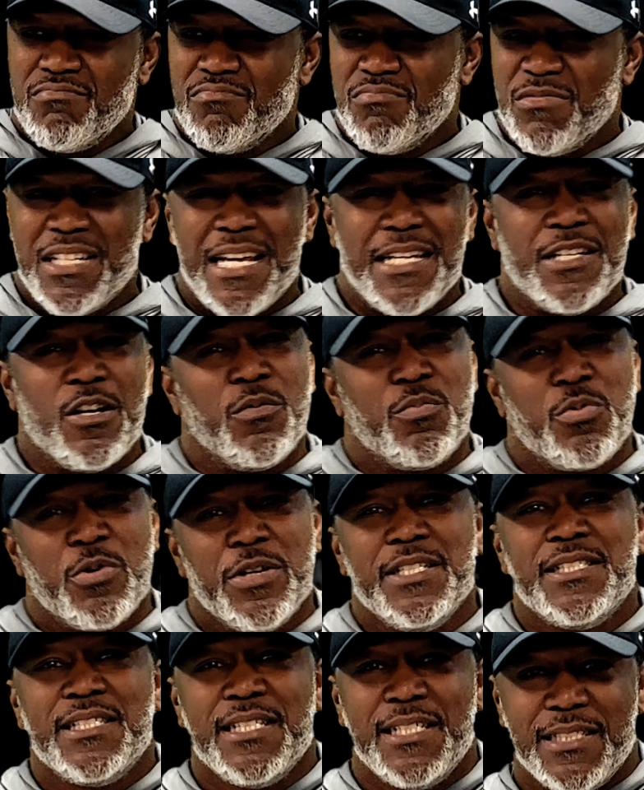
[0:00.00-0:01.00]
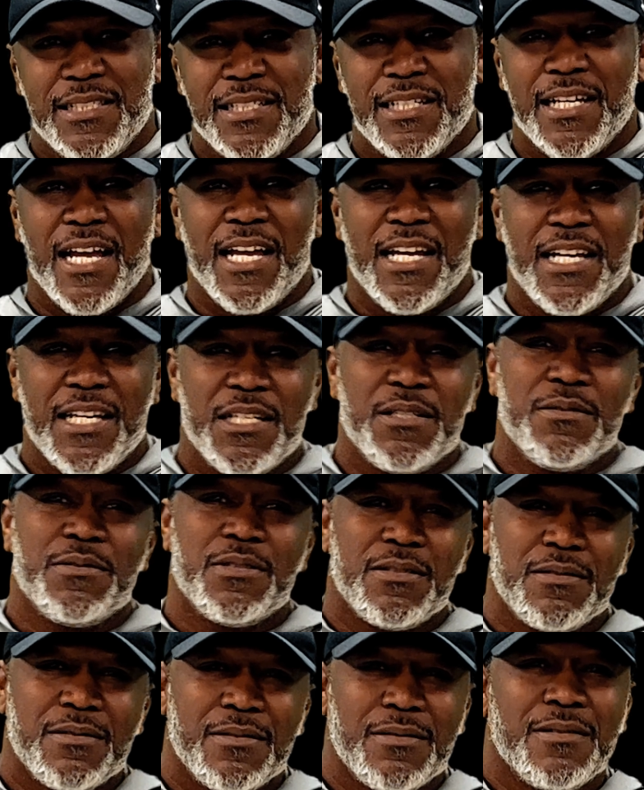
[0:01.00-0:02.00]
It ain't no preseason
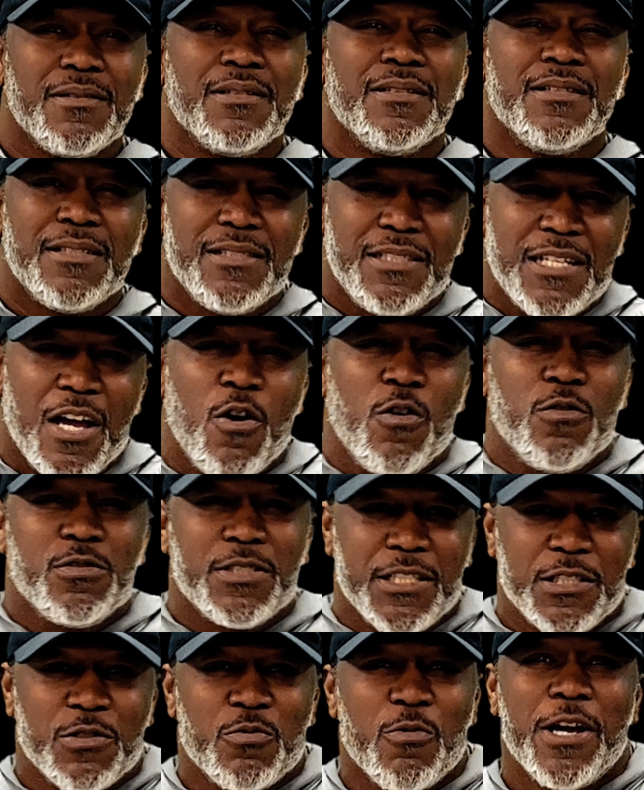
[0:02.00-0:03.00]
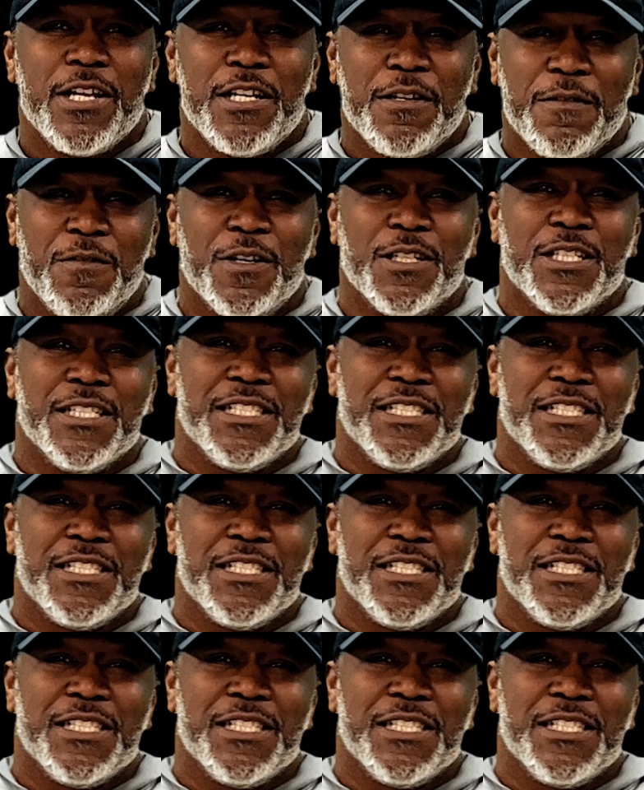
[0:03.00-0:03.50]
games. Jones gets ready for the